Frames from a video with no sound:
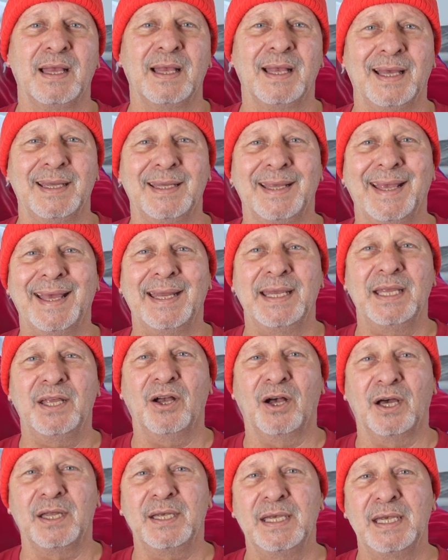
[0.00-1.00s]
And any
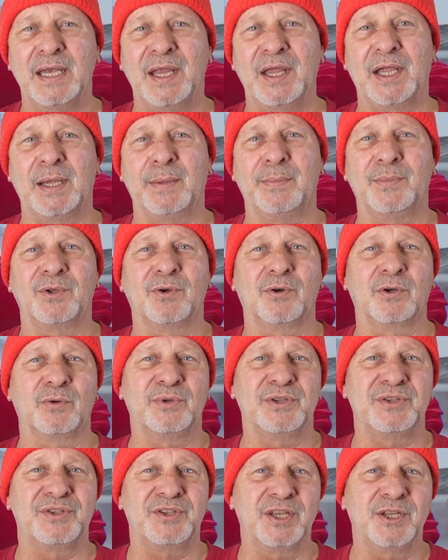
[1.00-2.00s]
unnamed or
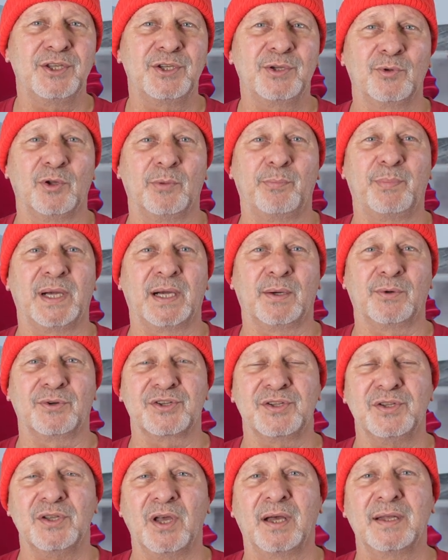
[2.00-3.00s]
residual powers
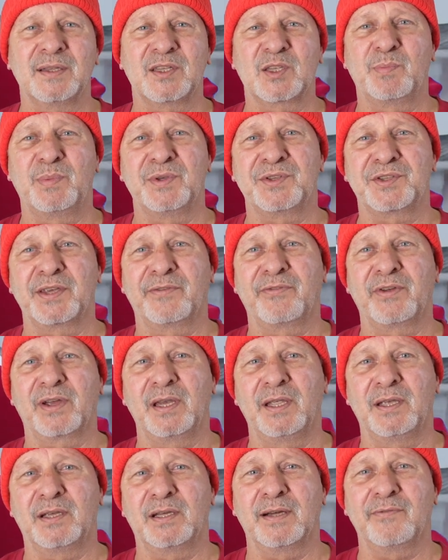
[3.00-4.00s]
not
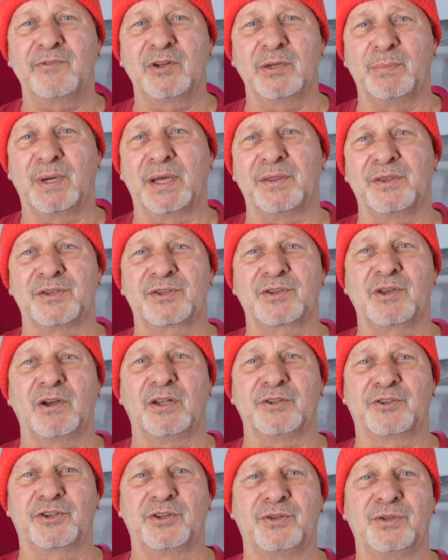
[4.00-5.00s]
specifically covered by this
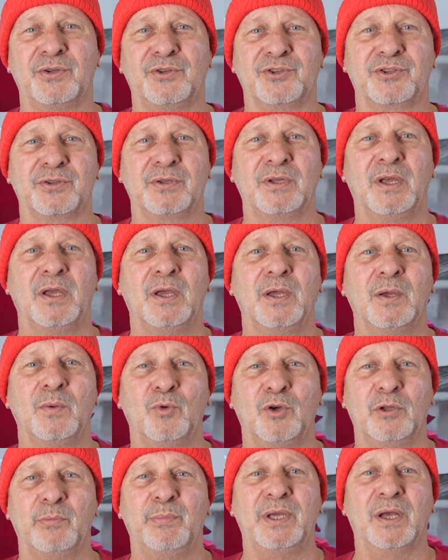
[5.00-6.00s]
Constitution
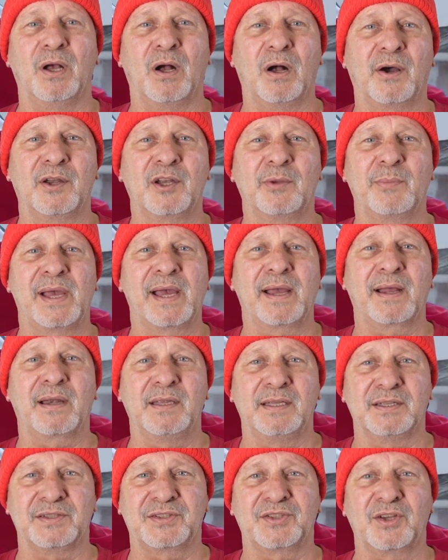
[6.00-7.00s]
would be
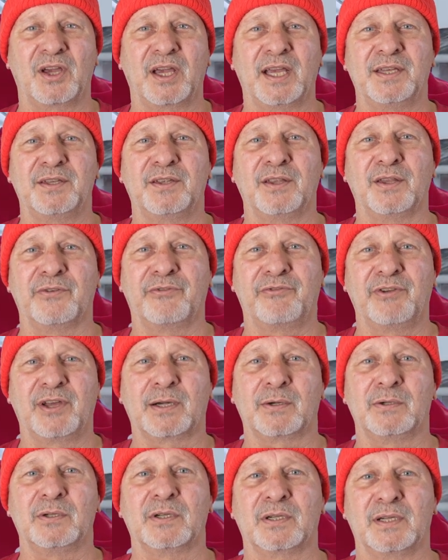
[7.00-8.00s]
automatically assigned to the
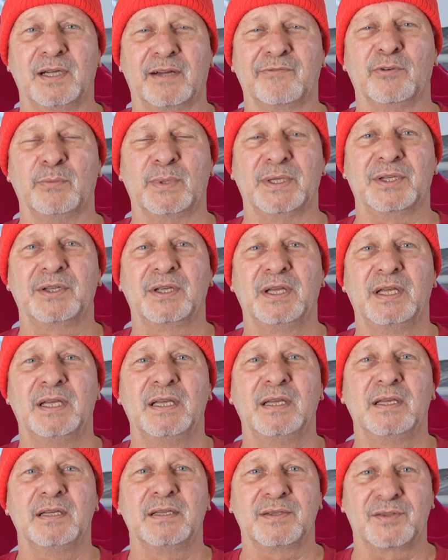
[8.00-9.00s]
federal government,
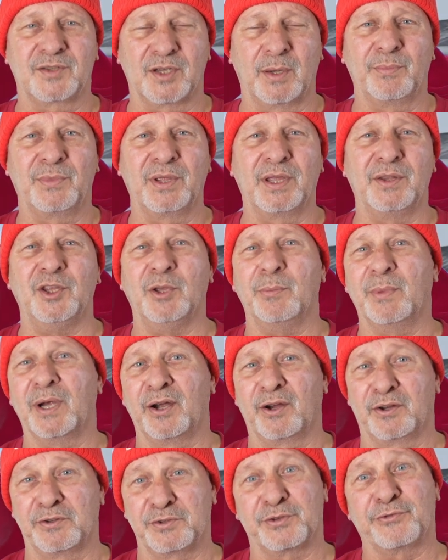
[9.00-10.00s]
something the
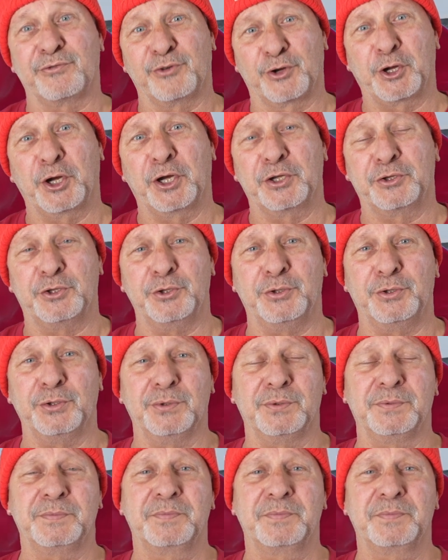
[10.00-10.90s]
Americans forgot to do.